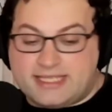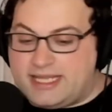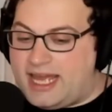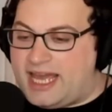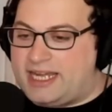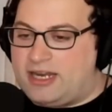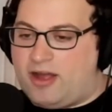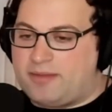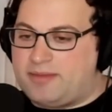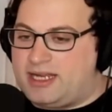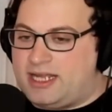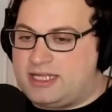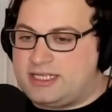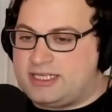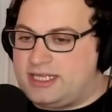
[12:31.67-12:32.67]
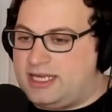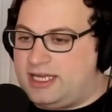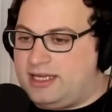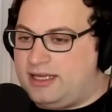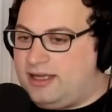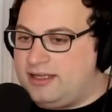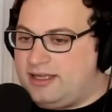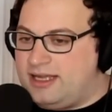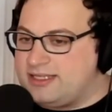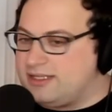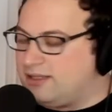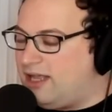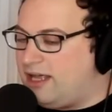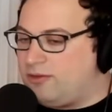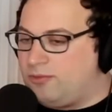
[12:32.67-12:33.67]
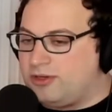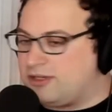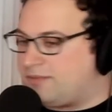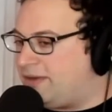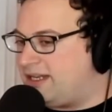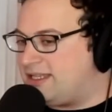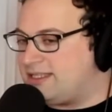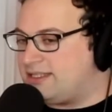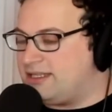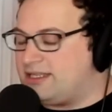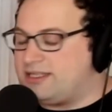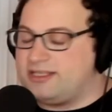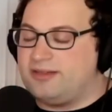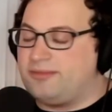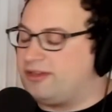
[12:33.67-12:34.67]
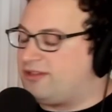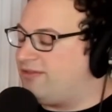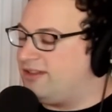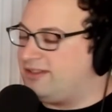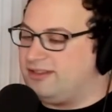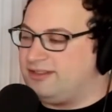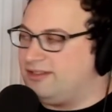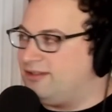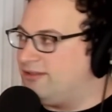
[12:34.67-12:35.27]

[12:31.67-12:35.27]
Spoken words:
Yeah. No, I mean it's a lot of work, but it's so much fun to do